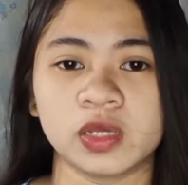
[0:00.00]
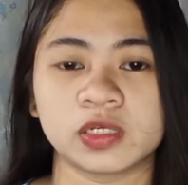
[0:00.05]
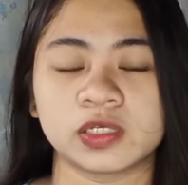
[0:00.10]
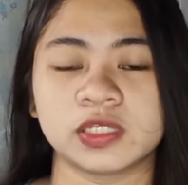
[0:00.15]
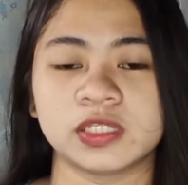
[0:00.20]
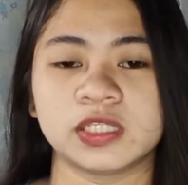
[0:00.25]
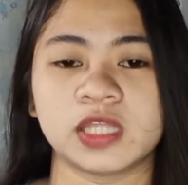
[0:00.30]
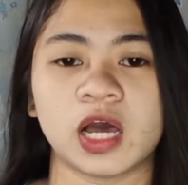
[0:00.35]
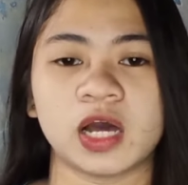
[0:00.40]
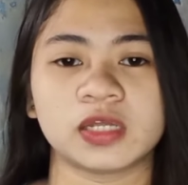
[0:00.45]

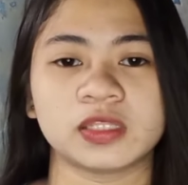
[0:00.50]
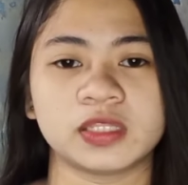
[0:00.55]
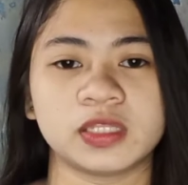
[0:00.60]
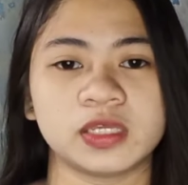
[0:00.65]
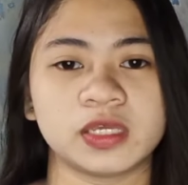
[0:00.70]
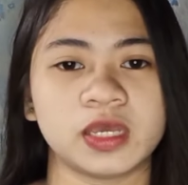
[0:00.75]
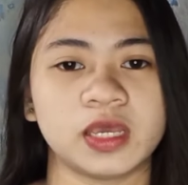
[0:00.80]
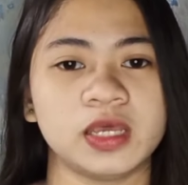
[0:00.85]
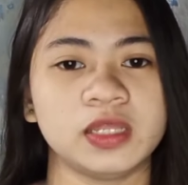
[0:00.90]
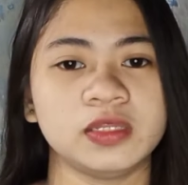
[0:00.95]

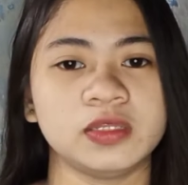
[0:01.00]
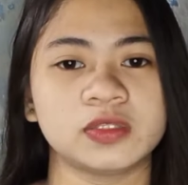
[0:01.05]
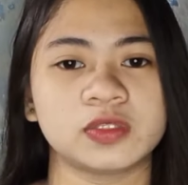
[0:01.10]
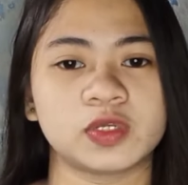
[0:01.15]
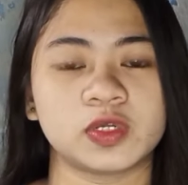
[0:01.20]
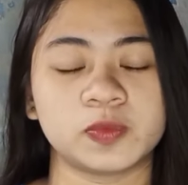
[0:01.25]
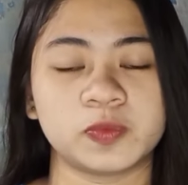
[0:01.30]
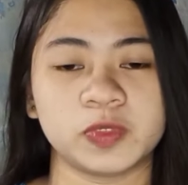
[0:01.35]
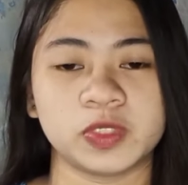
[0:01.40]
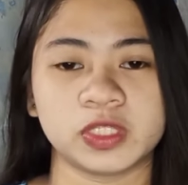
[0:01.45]
conducting and
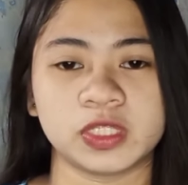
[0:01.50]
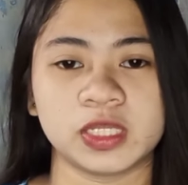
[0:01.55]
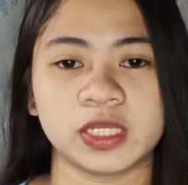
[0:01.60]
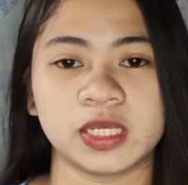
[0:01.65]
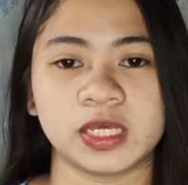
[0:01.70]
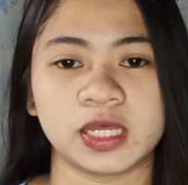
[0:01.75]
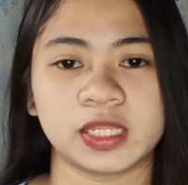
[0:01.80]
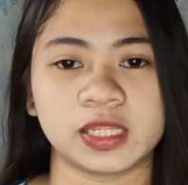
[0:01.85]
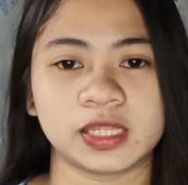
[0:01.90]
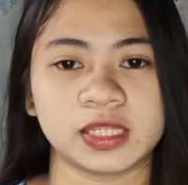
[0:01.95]

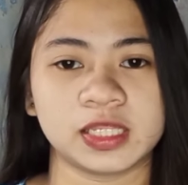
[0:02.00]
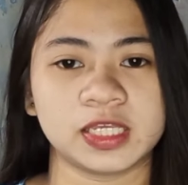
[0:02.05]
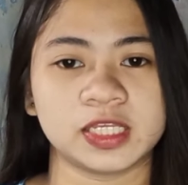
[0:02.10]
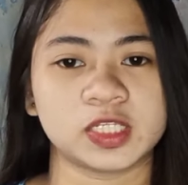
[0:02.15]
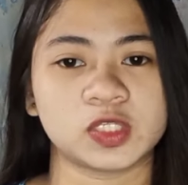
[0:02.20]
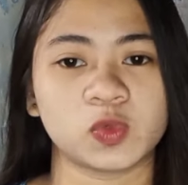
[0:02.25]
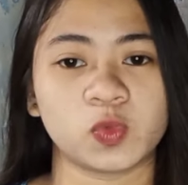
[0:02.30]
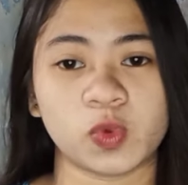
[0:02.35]
interpreting at least